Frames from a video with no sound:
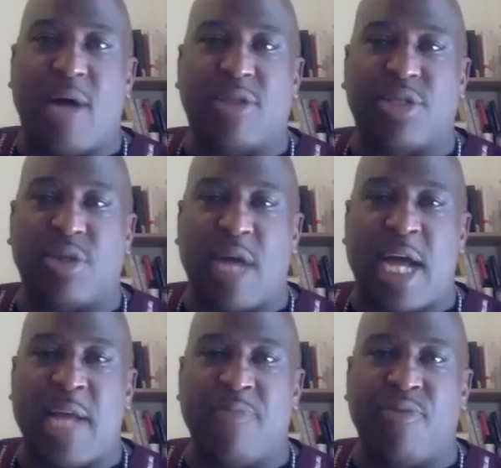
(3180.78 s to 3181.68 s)
So
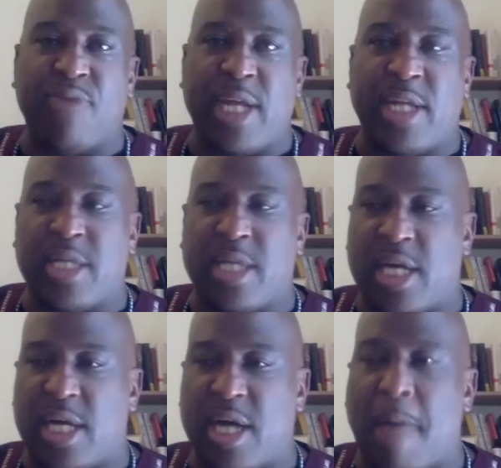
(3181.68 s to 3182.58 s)
I'm reading
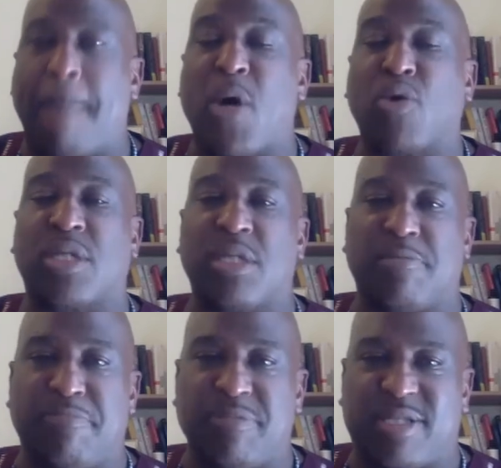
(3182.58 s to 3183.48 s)
a
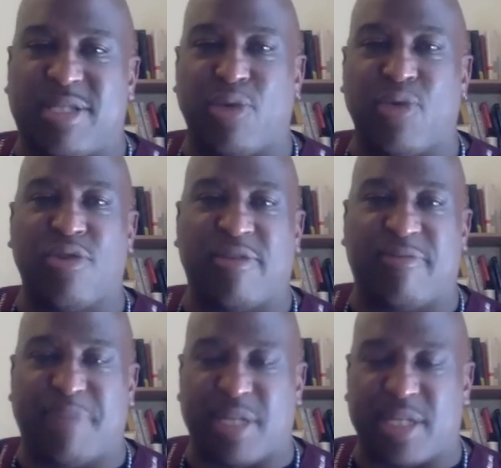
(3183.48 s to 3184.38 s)
multitude of
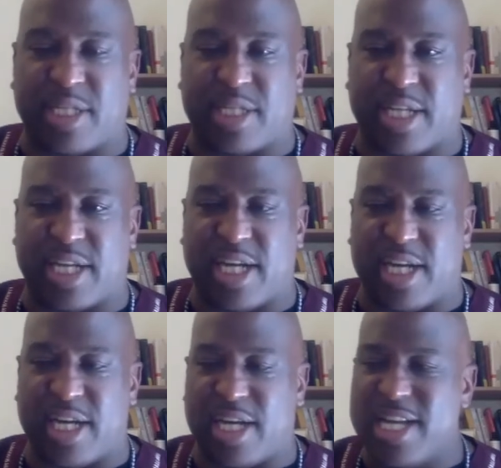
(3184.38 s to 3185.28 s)
books.
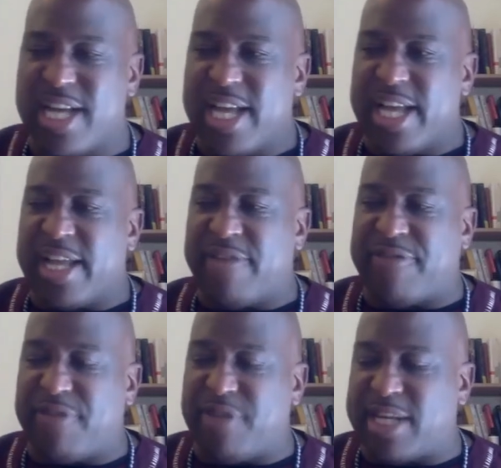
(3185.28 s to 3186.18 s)
If
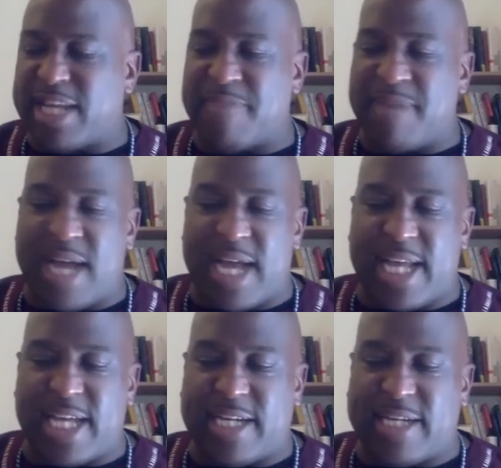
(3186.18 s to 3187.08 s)
you look at
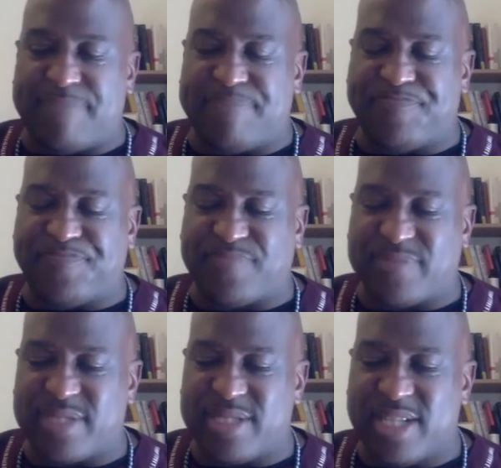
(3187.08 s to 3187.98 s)
my
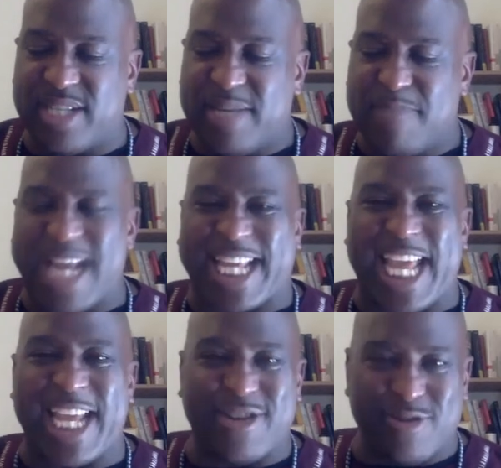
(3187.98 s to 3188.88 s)
my
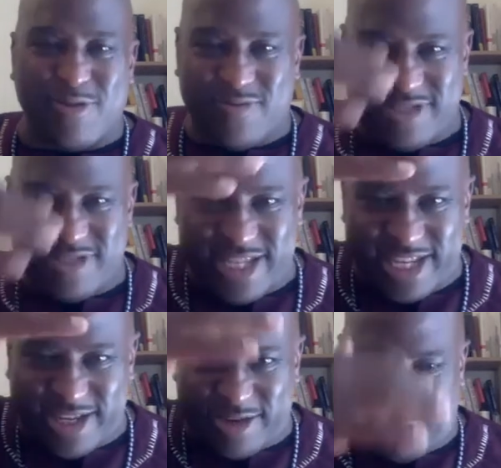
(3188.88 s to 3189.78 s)
Kindle,
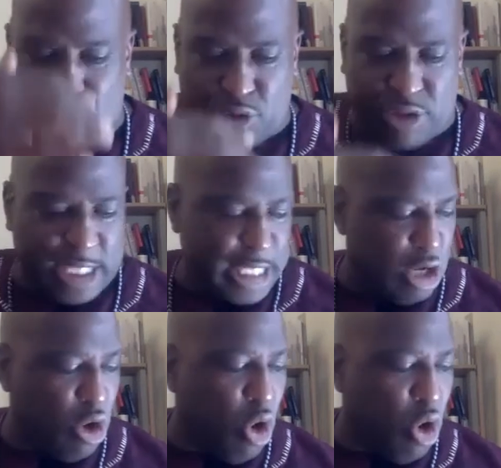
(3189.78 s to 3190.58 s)
there's a few things that are